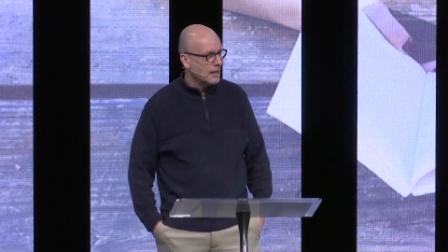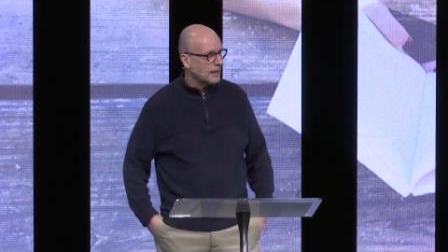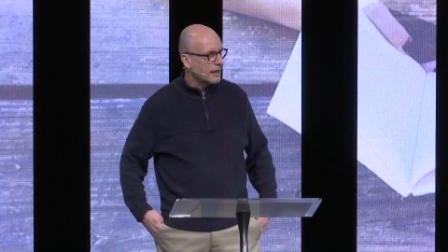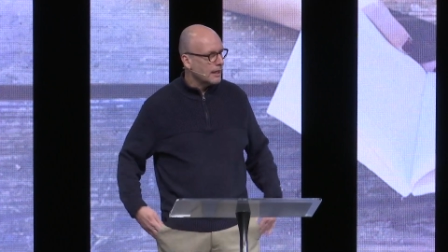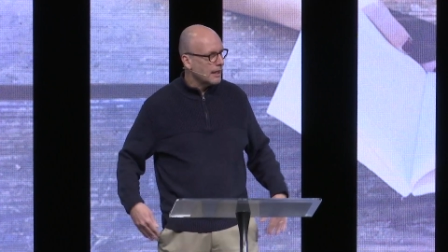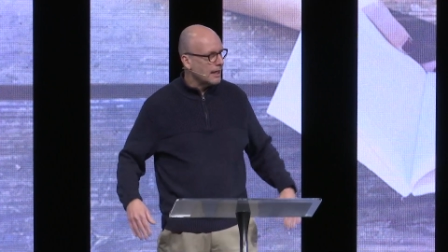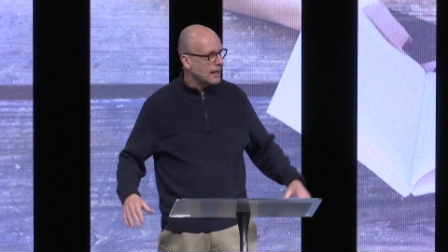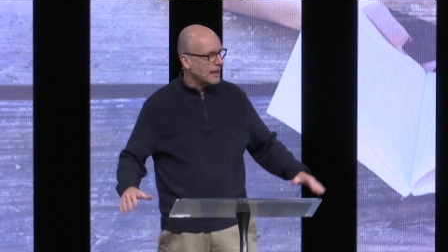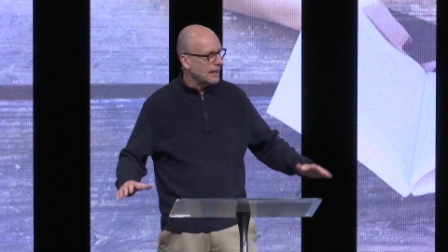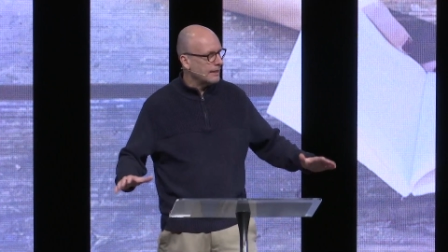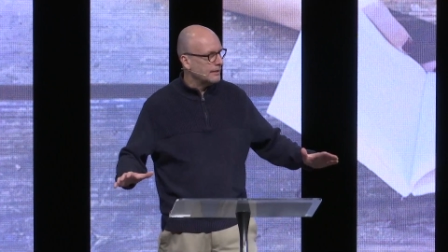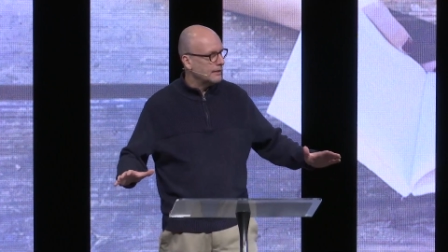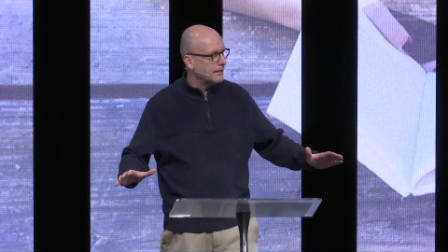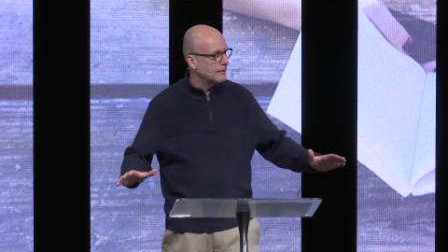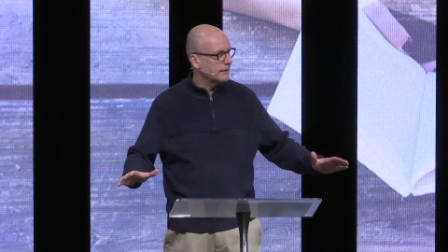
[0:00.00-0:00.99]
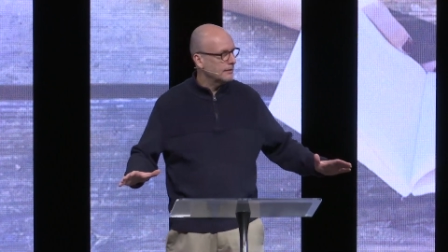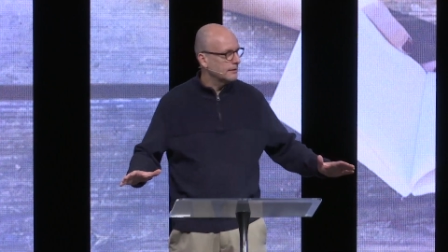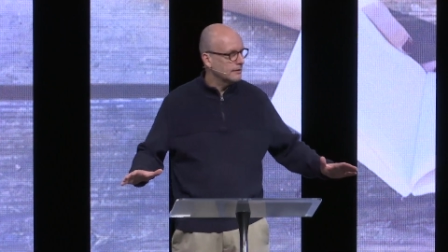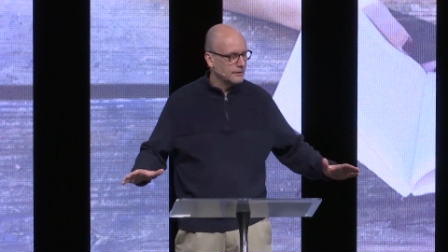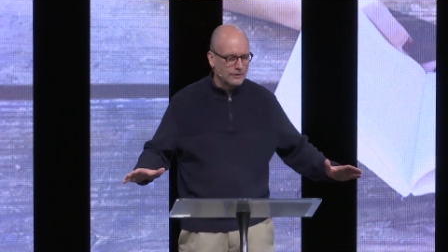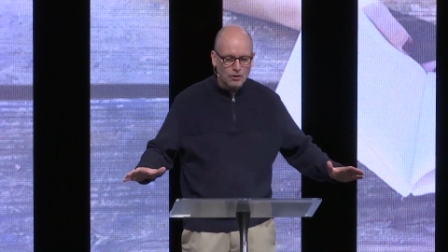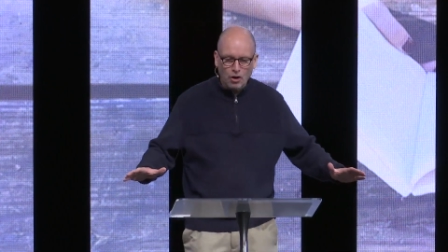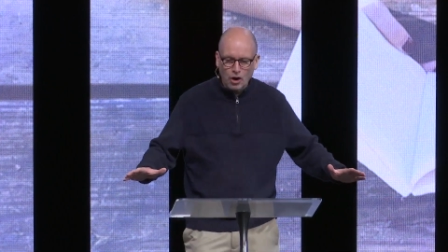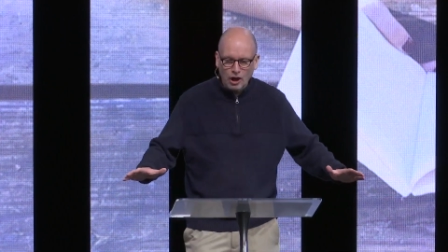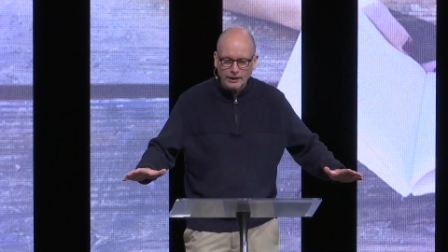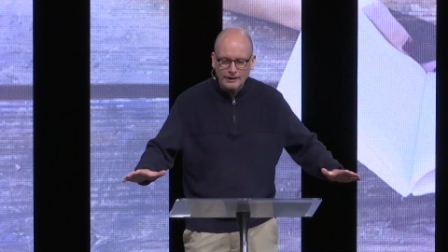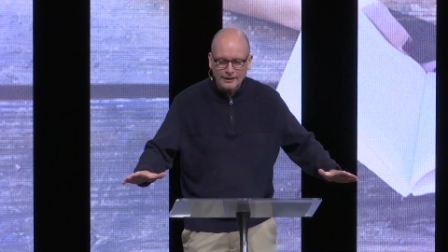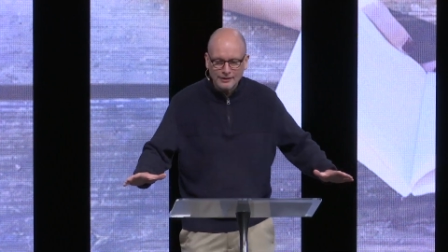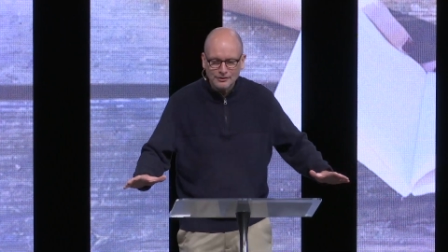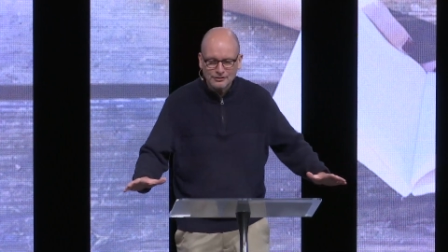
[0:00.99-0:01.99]
God
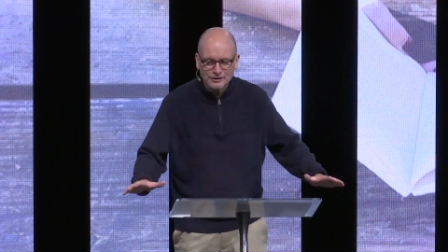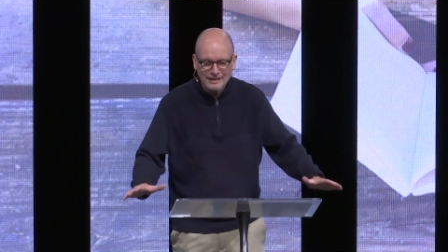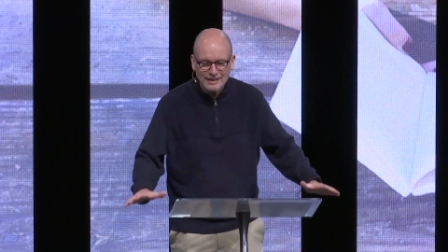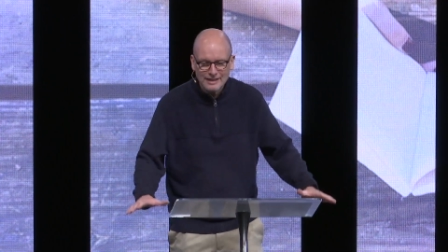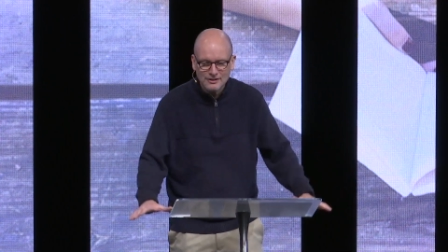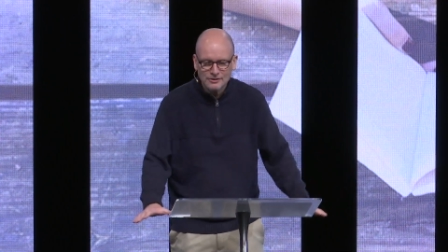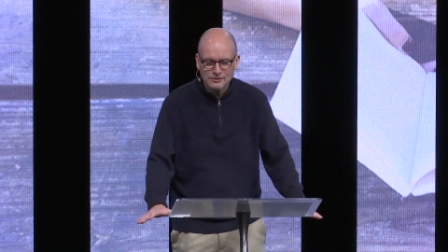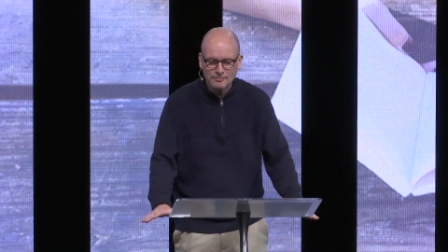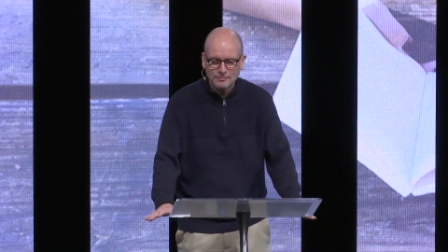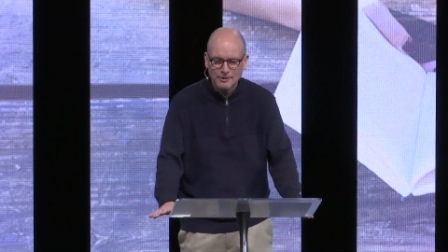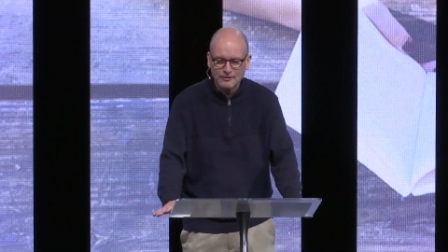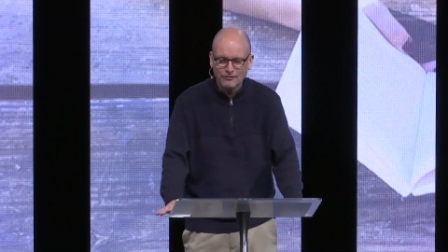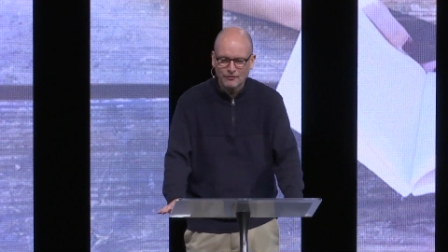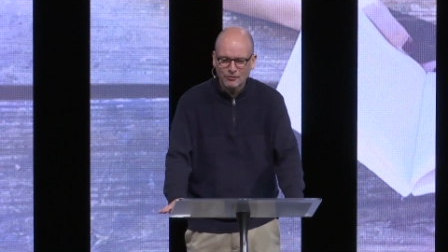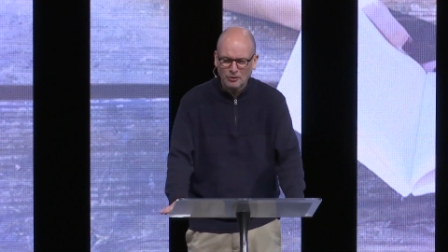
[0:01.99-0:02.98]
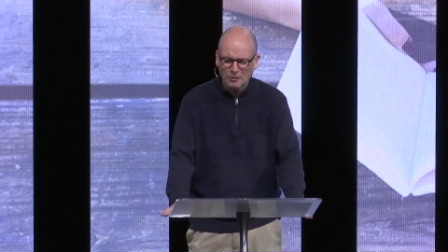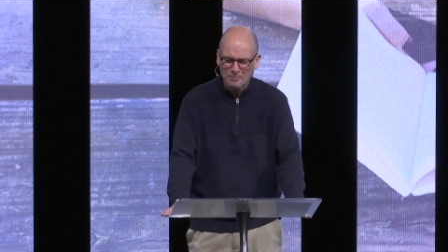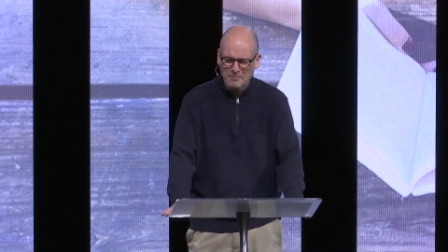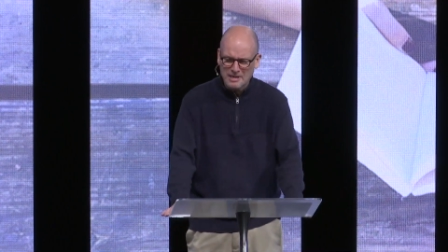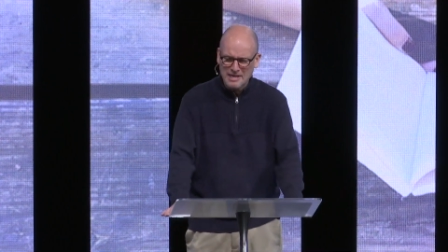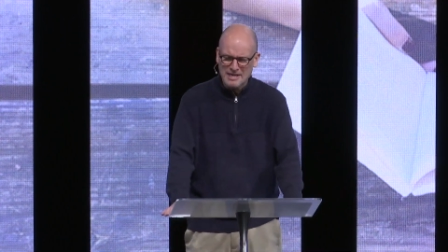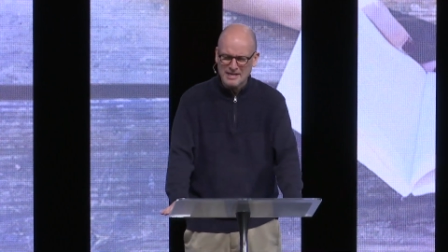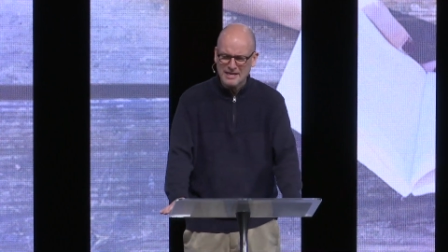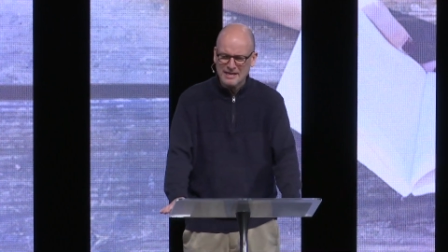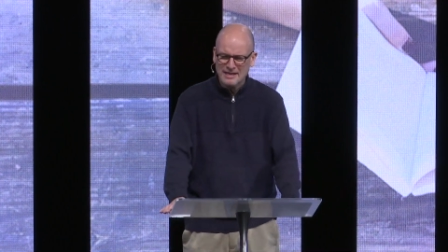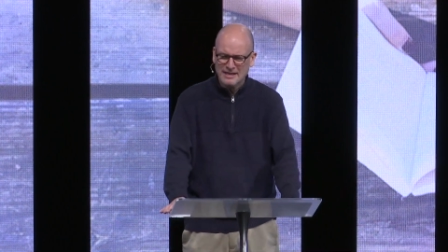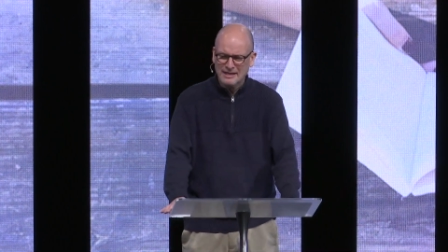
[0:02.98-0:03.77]
on his knees before me